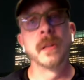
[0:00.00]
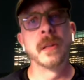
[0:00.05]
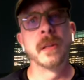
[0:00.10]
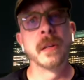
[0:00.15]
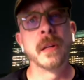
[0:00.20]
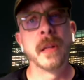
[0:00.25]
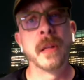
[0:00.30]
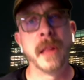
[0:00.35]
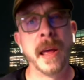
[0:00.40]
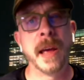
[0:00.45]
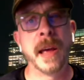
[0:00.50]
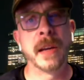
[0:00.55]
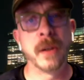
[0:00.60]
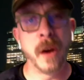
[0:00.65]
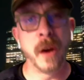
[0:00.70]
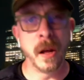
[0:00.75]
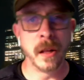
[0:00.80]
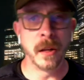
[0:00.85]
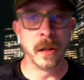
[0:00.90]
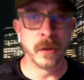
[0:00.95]
They
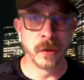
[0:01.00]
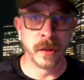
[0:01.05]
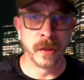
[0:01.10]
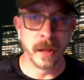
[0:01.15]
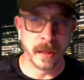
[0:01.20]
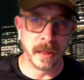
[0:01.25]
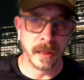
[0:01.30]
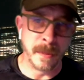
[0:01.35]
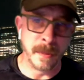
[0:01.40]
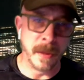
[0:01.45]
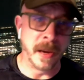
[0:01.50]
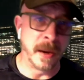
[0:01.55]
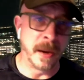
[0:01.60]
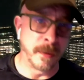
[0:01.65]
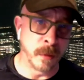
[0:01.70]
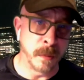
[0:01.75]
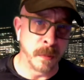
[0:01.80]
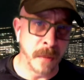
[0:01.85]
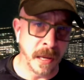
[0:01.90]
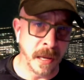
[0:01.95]
acknowledge that they may never
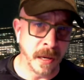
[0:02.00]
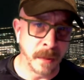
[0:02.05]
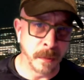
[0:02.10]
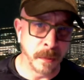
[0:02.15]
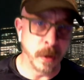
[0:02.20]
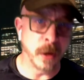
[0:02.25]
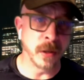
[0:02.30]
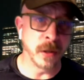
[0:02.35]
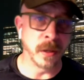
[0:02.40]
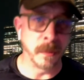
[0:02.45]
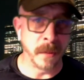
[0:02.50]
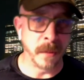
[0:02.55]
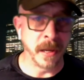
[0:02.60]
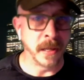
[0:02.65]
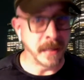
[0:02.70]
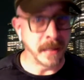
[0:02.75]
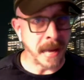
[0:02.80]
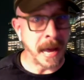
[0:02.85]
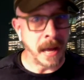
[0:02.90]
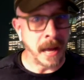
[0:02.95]
meet in person because
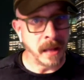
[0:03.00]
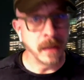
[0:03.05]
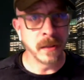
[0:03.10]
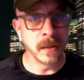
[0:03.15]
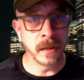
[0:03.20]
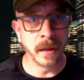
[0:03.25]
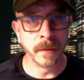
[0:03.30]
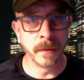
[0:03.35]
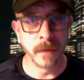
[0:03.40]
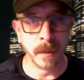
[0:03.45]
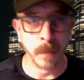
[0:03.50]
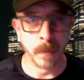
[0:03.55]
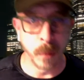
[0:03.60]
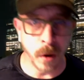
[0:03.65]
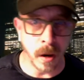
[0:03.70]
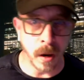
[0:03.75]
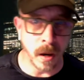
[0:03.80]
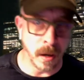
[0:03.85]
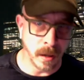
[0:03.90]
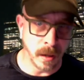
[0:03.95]
Alex lives in
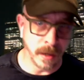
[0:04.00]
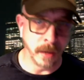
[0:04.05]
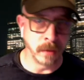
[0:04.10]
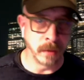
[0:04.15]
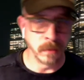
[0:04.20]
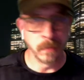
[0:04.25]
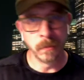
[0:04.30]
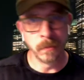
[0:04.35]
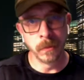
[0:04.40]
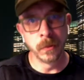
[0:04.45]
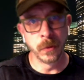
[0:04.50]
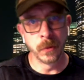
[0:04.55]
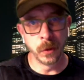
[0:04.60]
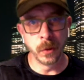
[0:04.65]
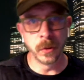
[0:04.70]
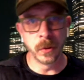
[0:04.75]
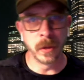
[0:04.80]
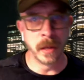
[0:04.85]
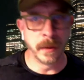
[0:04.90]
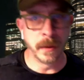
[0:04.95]
Prague and
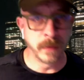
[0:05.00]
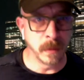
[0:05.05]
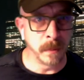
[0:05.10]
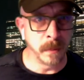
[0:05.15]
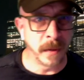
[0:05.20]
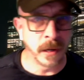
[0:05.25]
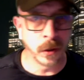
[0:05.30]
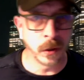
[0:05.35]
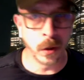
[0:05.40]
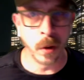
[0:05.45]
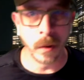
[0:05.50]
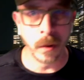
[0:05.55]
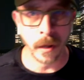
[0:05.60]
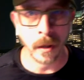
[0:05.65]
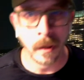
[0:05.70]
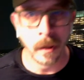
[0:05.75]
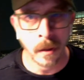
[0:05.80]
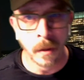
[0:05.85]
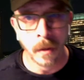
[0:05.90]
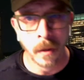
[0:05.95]
Susan lives in Minnesota.
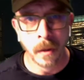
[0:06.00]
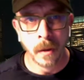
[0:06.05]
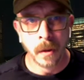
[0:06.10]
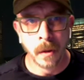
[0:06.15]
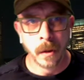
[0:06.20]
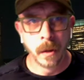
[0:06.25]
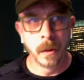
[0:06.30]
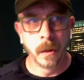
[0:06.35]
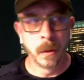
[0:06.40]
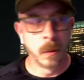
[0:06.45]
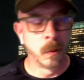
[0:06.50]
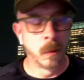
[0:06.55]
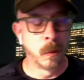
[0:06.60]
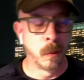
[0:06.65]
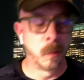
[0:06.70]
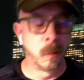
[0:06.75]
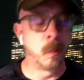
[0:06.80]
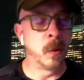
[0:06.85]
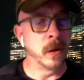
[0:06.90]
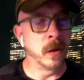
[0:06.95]

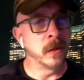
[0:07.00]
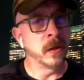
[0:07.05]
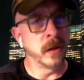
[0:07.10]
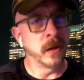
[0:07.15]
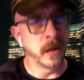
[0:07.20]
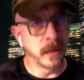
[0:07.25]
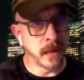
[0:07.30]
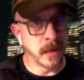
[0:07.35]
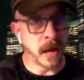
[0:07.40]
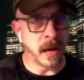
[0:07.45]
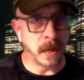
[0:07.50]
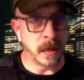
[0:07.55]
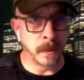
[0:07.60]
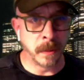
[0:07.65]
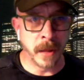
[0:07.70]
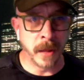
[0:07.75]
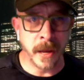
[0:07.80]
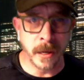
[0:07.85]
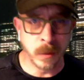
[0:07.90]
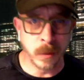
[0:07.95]
One's an exotic
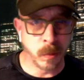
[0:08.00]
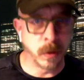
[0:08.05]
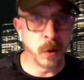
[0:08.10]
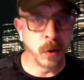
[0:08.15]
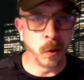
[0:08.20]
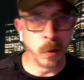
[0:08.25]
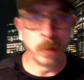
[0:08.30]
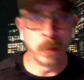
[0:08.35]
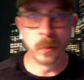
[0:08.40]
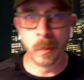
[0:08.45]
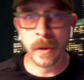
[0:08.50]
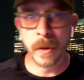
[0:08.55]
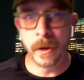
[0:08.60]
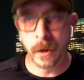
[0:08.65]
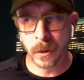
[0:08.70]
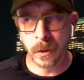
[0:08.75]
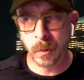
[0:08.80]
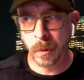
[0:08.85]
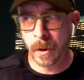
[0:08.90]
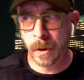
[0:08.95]
place with cold
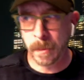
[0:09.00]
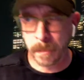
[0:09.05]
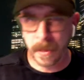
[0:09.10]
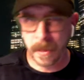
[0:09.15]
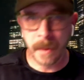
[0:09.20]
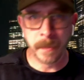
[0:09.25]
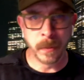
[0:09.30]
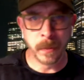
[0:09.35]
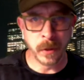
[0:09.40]
winters where people